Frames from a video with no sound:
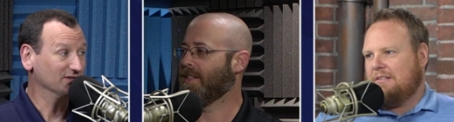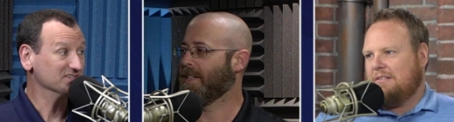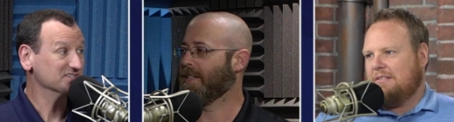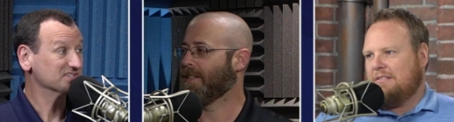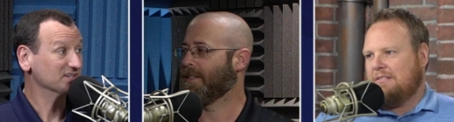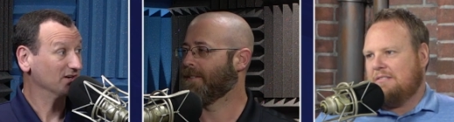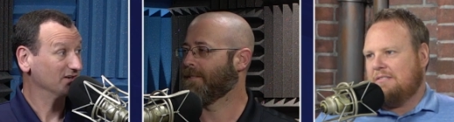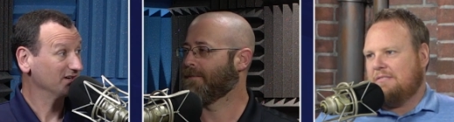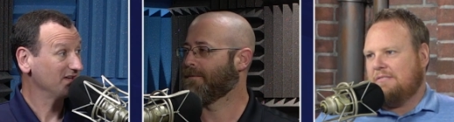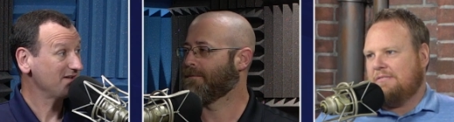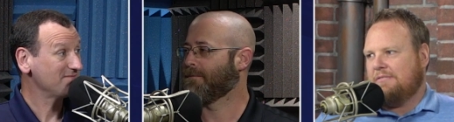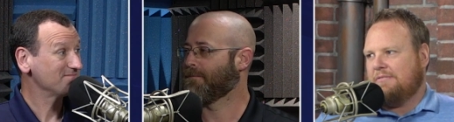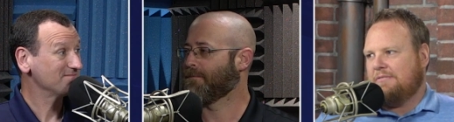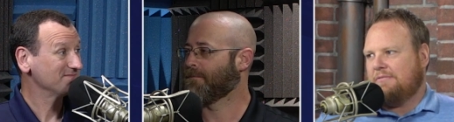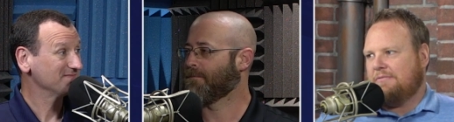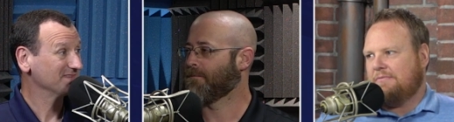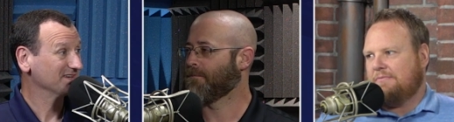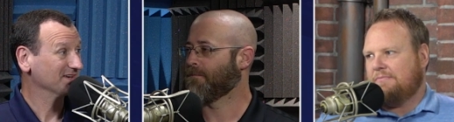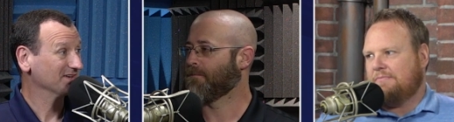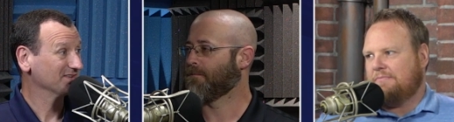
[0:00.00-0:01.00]
Speaker 1: a startup
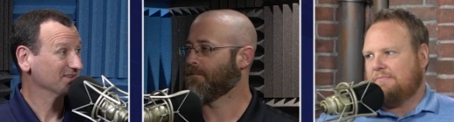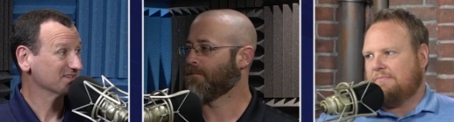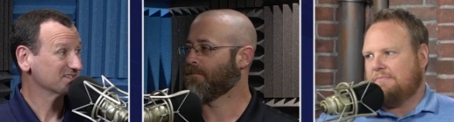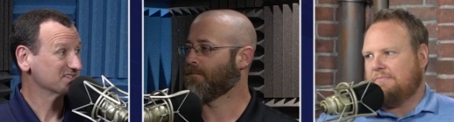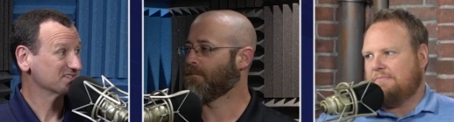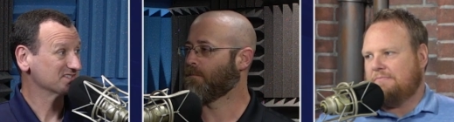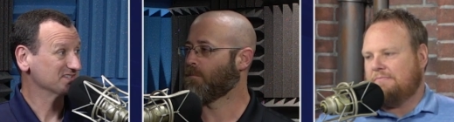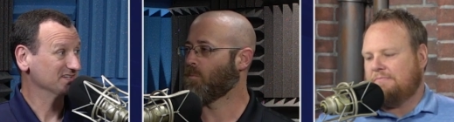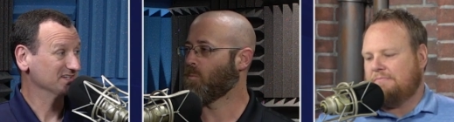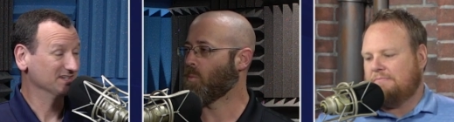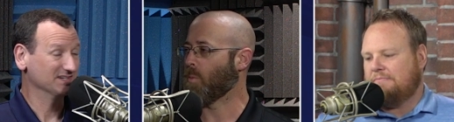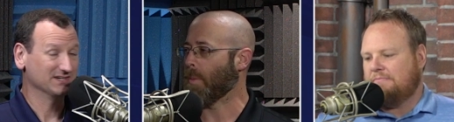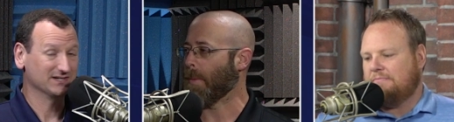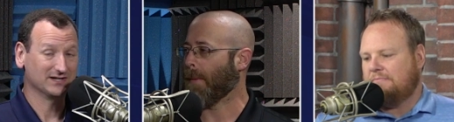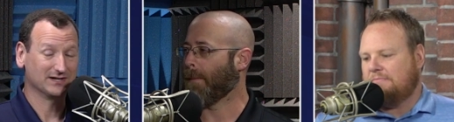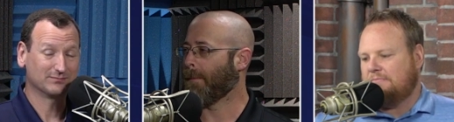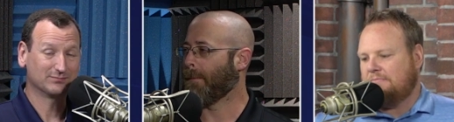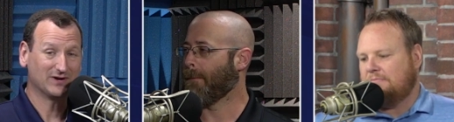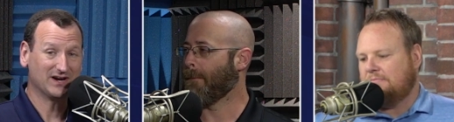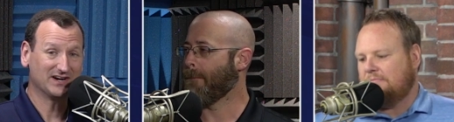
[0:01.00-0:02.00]
you know, this is
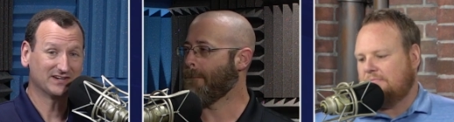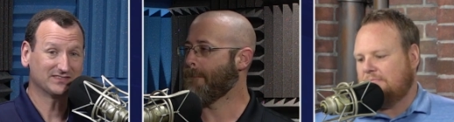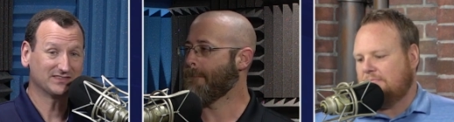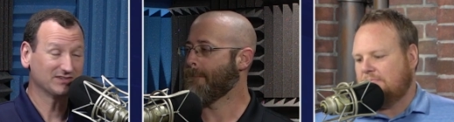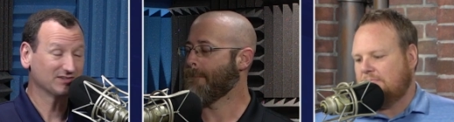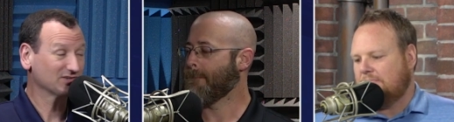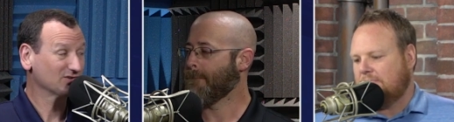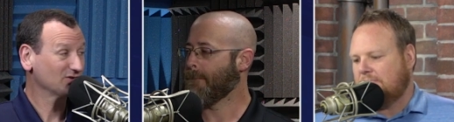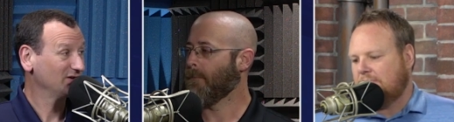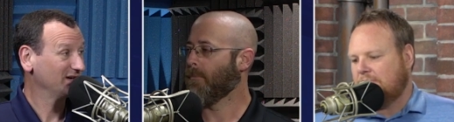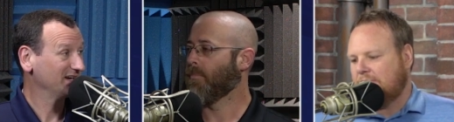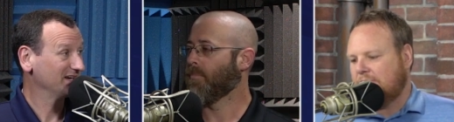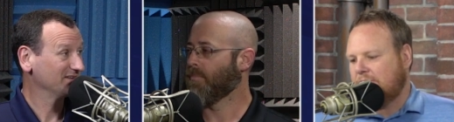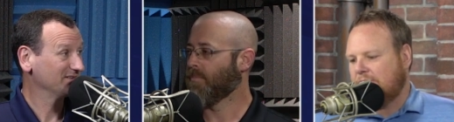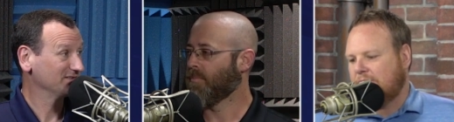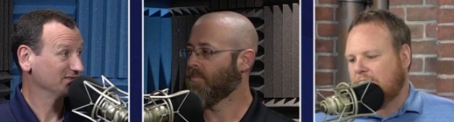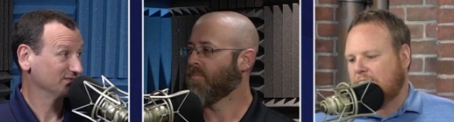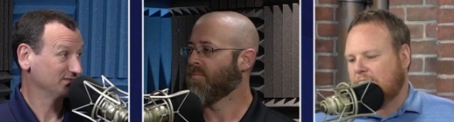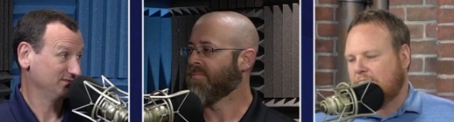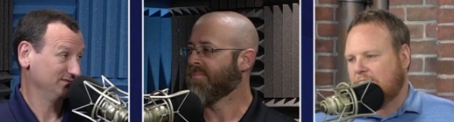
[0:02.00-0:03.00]
the a product that they're
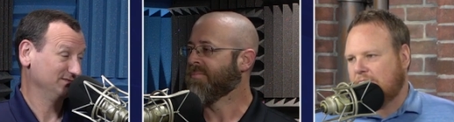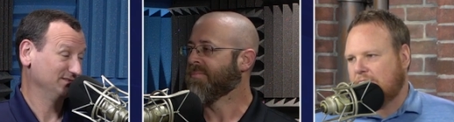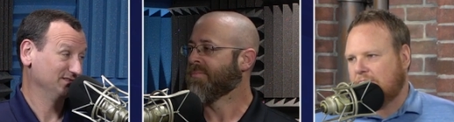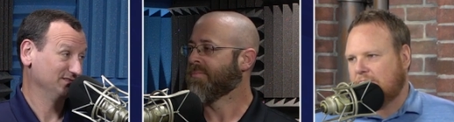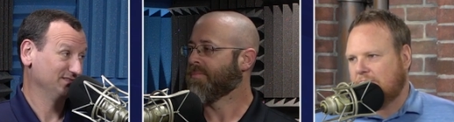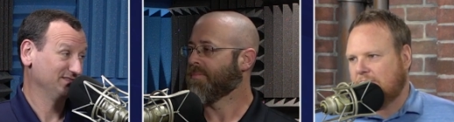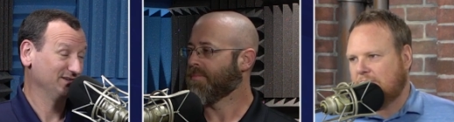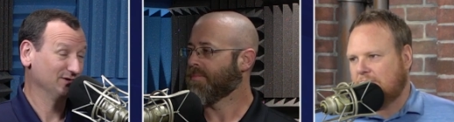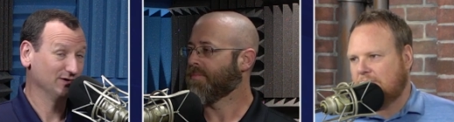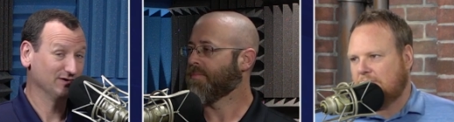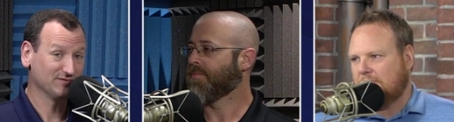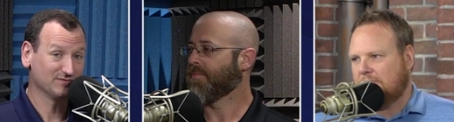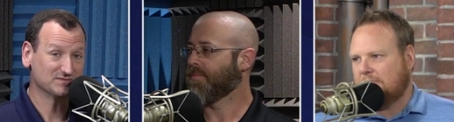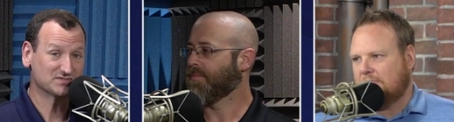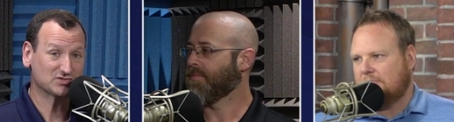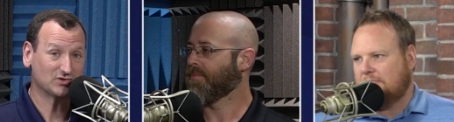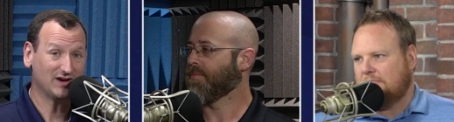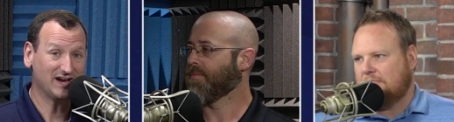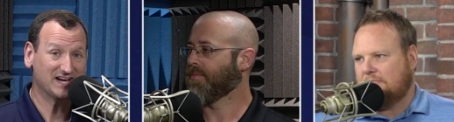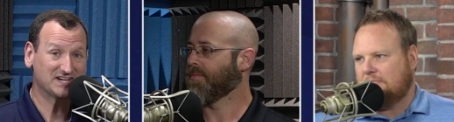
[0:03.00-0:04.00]
creating in theory from
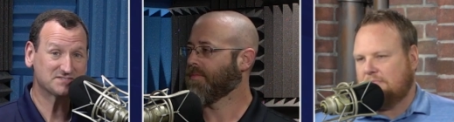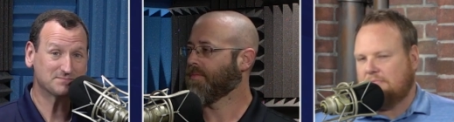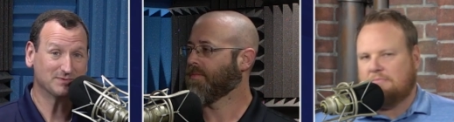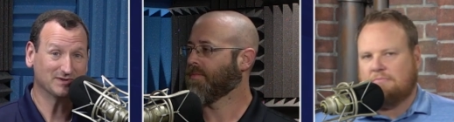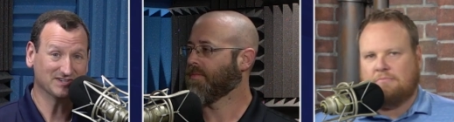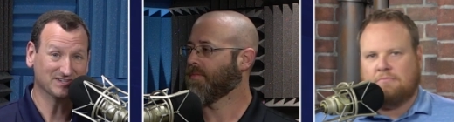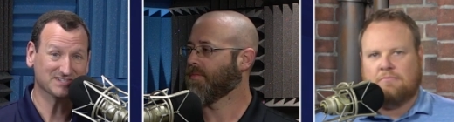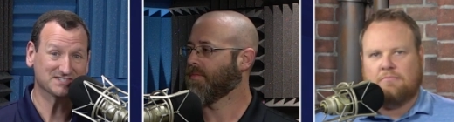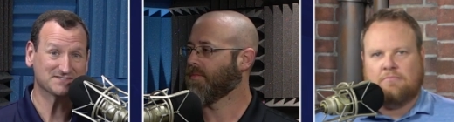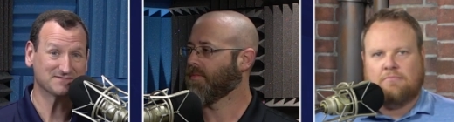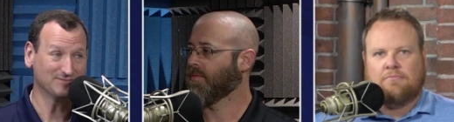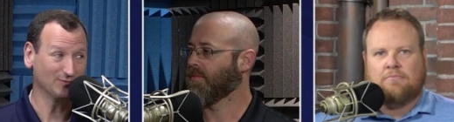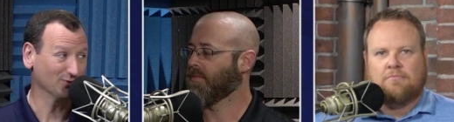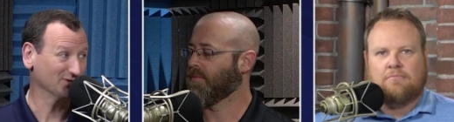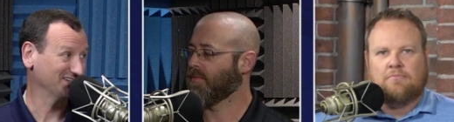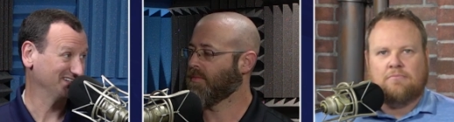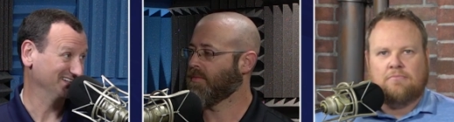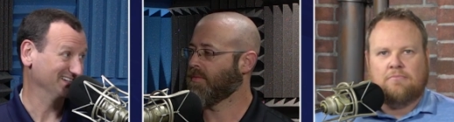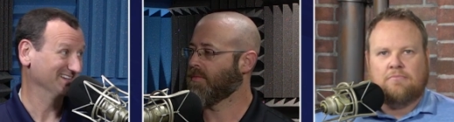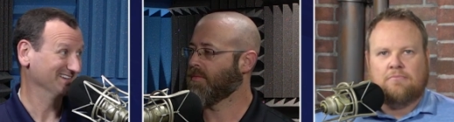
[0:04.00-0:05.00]
scratch, but it is
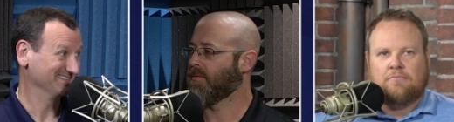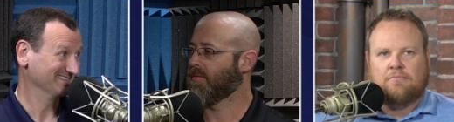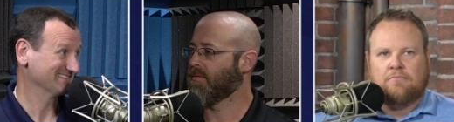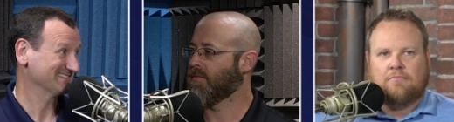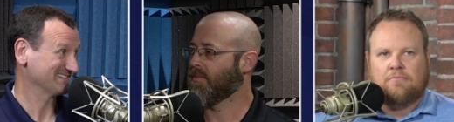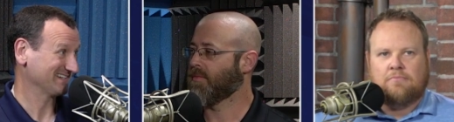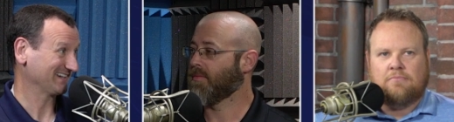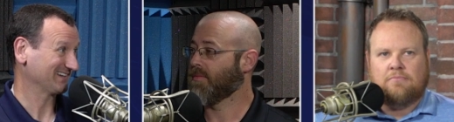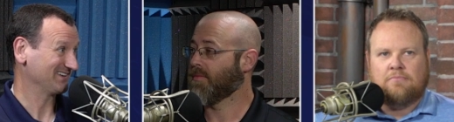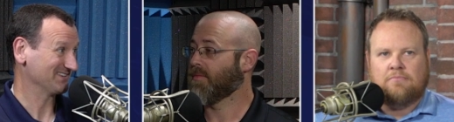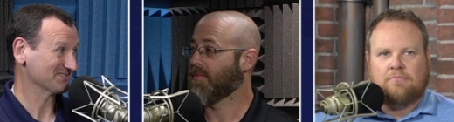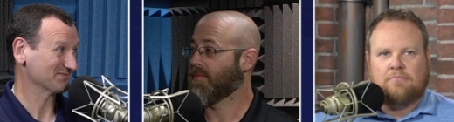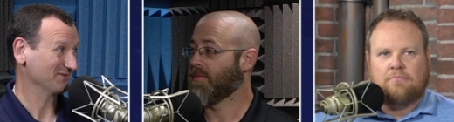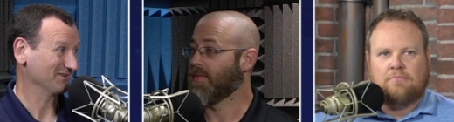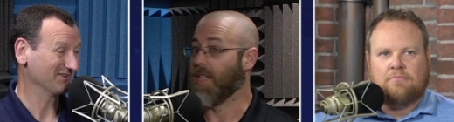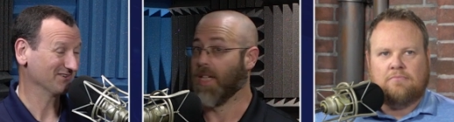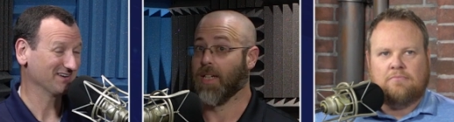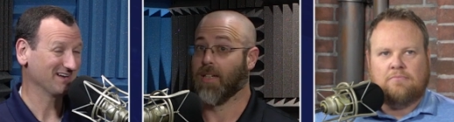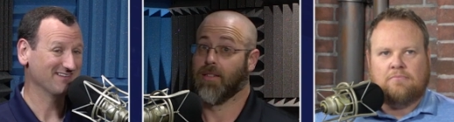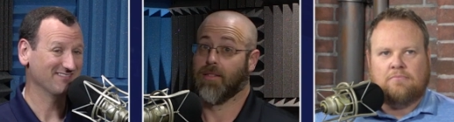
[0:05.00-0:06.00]
forking technology
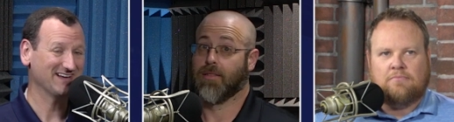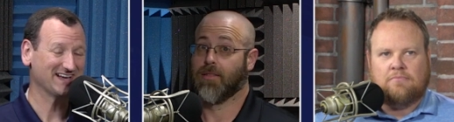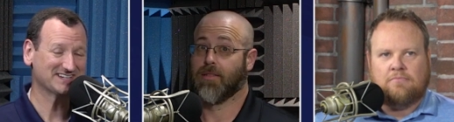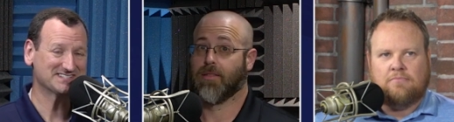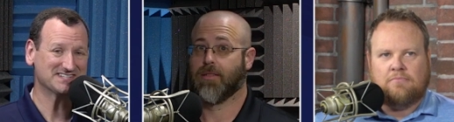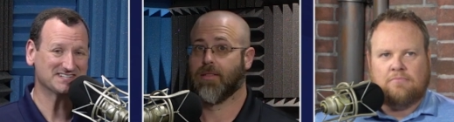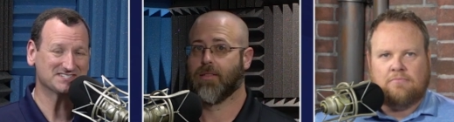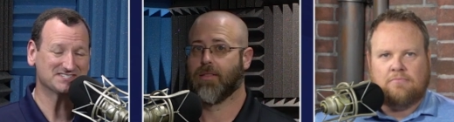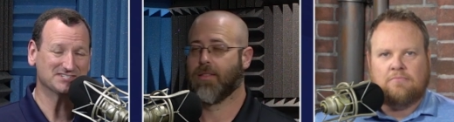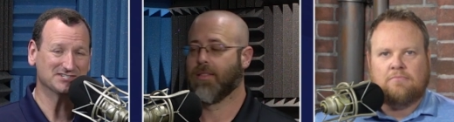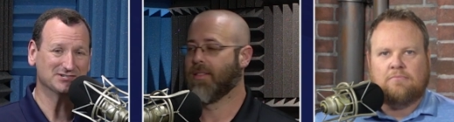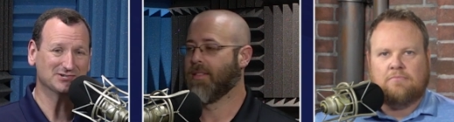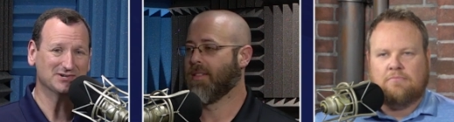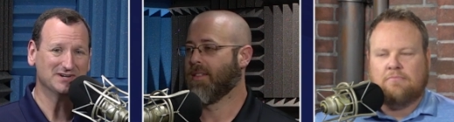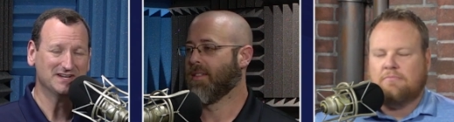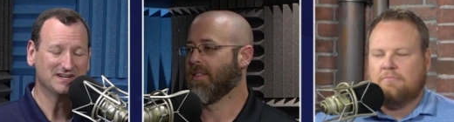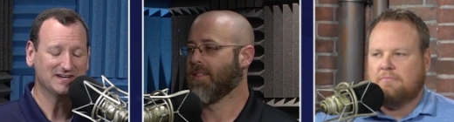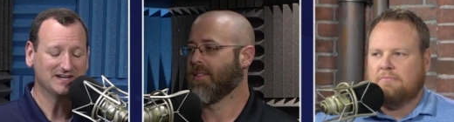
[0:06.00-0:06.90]
we already have access to.